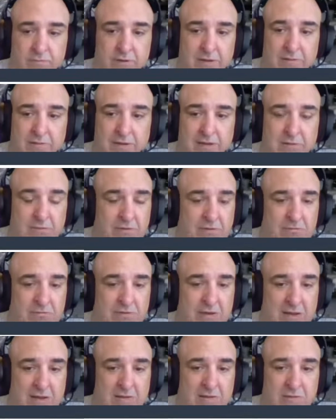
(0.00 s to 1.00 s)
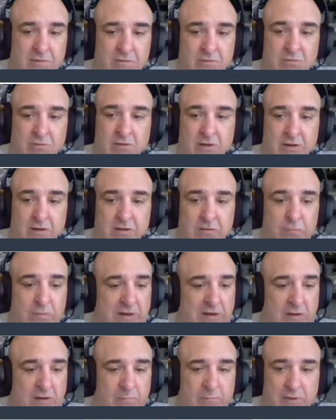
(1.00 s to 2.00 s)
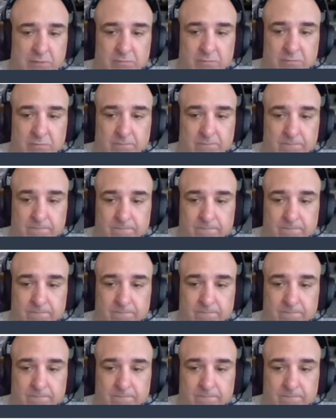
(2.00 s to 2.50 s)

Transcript: They don't understand. Good luck explaining to people.